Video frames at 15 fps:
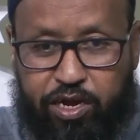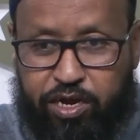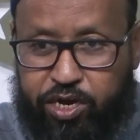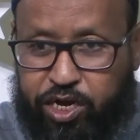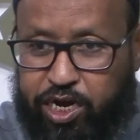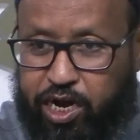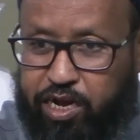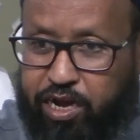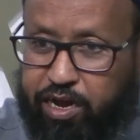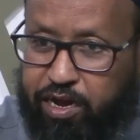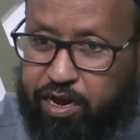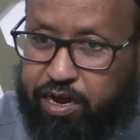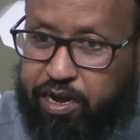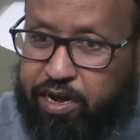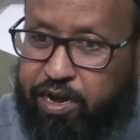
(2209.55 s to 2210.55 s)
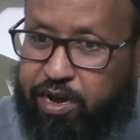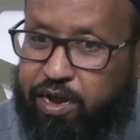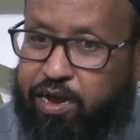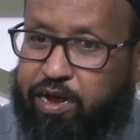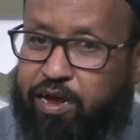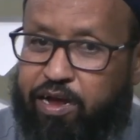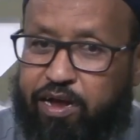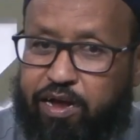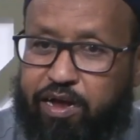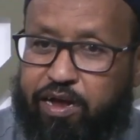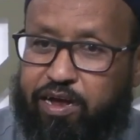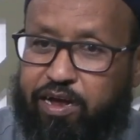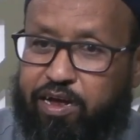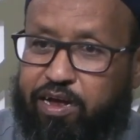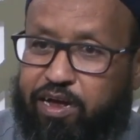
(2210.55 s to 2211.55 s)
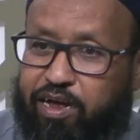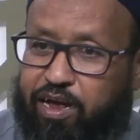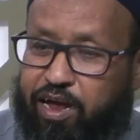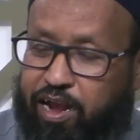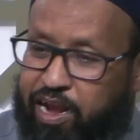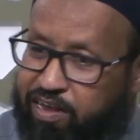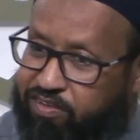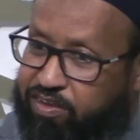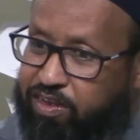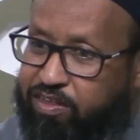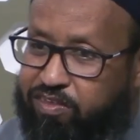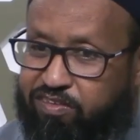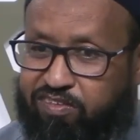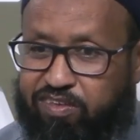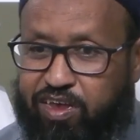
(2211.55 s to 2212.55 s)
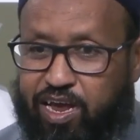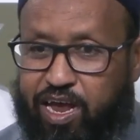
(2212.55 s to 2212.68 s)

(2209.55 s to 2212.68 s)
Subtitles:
Check the lessons.